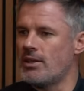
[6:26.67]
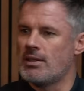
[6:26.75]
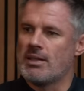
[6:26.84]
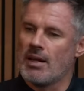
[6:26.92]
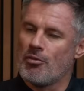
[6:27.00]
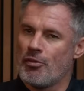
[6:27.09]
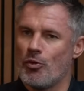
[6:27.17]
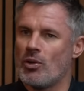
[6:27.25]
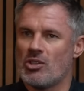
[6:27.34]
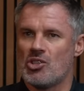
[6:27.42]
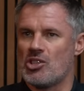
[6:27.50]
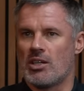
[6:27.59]
You'd have a few
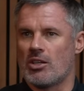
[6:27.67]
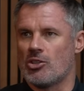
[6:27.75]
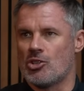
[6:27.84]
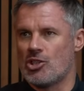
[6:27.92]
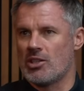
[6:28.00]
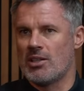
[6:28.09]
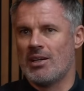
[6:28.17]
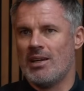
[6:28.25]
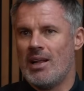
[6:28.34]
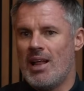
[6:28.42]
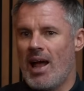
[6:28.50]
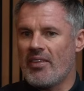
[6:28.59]
little secrets. And
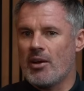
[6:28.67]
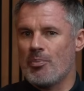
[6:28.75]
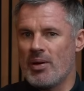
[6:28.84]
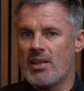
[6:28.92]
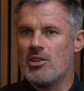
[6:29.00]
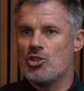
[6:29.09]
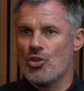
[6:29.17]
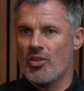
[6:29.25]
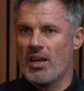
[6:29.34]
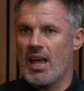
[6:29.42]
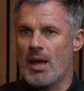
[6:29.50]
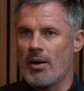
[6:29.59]
their opinions on the
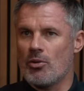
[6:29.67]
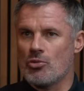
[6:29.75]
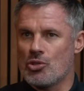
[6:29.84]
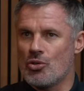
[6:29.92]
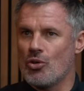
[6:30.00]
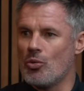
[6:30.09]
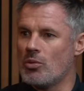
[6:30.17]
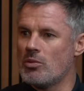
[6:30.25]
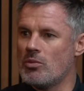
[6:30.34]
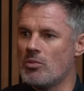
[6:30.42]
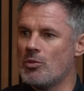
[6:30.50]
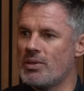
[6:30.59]
game, I always thought
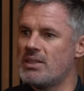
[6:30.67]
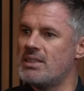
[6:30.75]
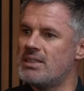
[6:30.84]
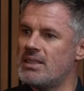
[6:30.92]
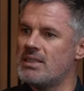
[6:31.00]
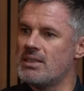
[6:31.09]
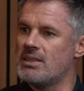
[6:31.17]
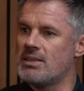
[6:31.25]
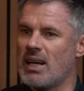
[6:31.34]
were pretty decent.